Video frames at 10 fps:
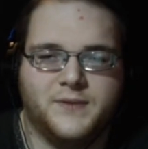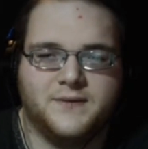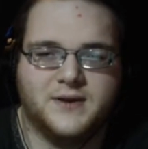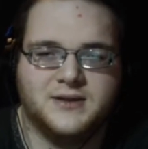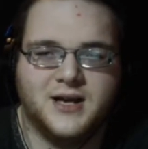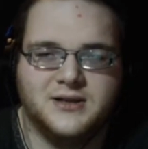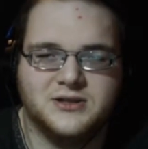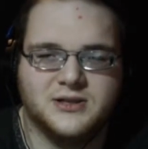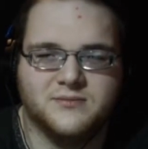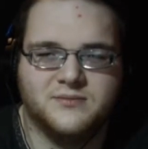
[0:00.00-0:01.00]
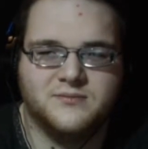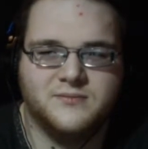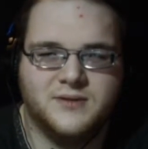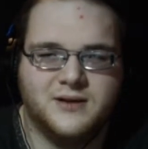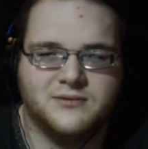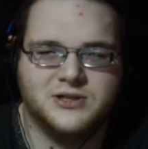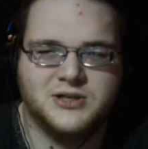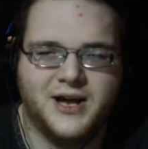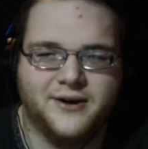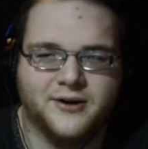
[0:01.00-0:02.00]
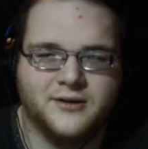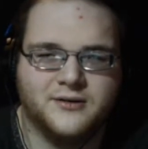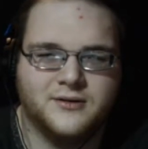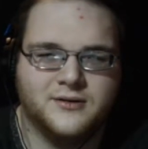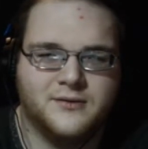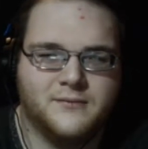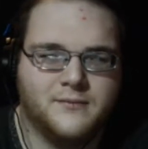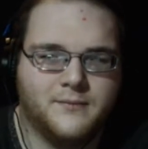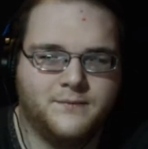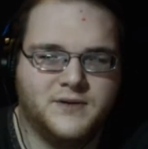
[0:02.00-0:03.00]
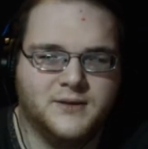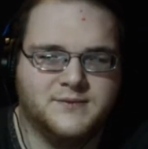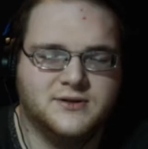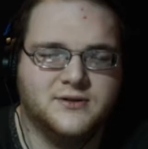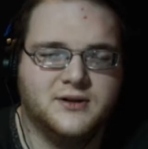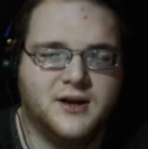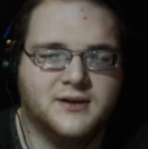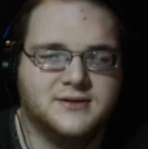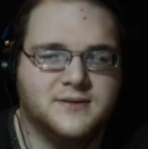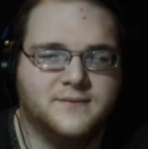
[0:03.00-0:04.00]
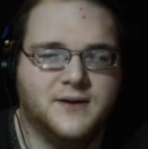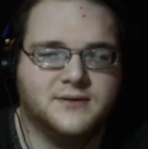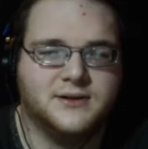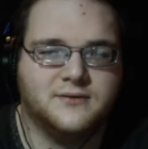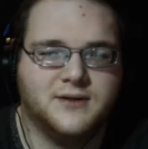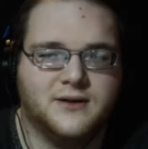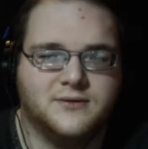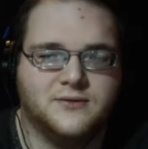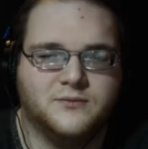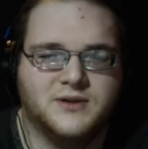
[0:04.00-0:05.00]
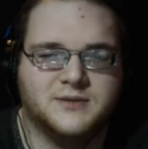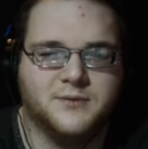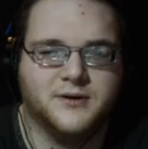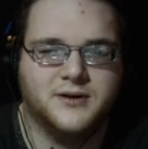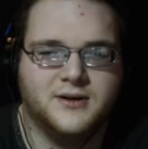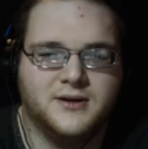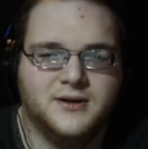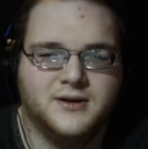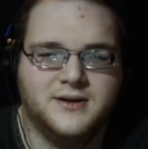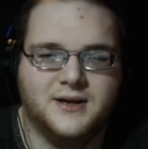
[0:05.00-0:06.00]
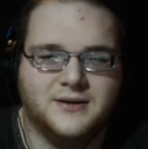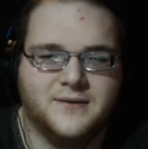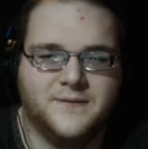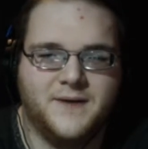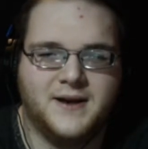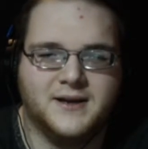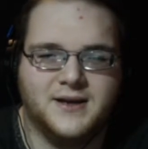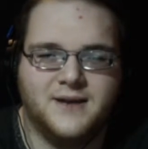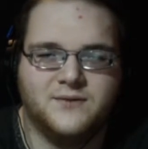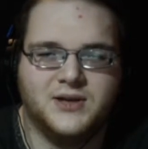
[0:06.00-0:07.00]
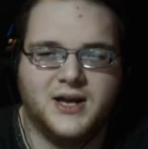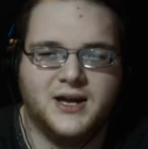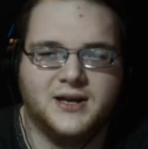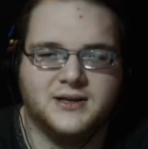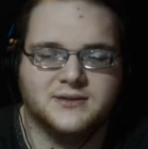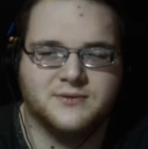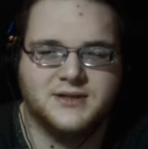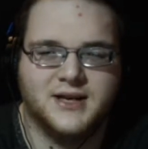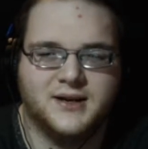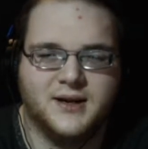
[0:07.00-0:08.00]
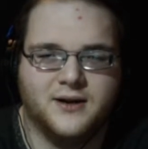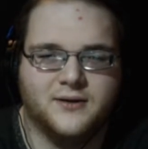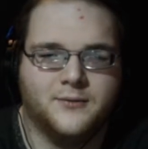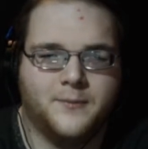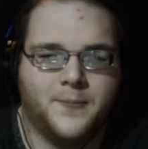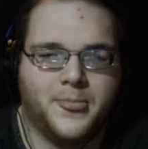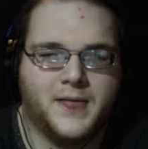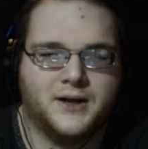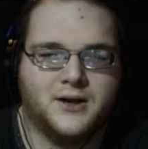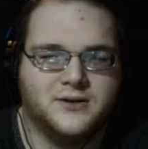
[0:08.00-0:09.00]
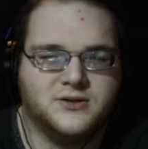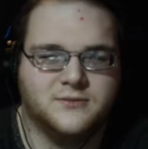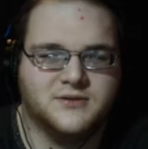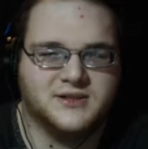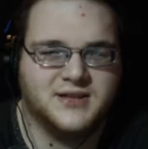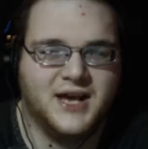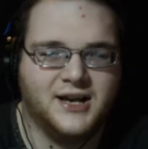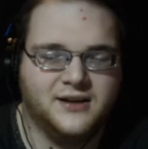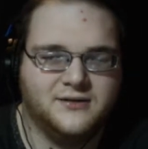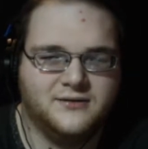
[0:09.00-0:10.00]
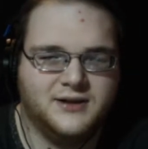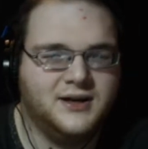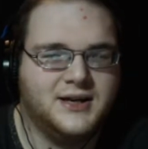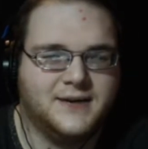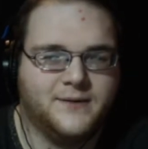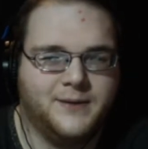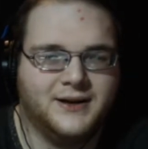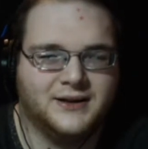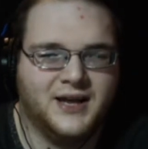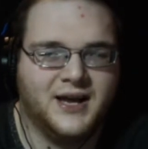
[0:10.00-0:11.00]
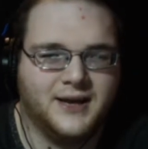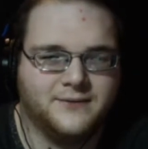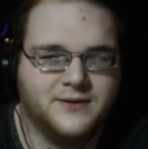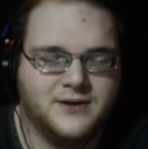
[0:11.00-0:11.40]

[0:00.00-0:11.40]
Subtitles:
If I touched him, he would shatter. The absurd costume fell to the ground with a whisper. Dull and faded, even the eyes were dead now. The costume was dead. It had never been alive.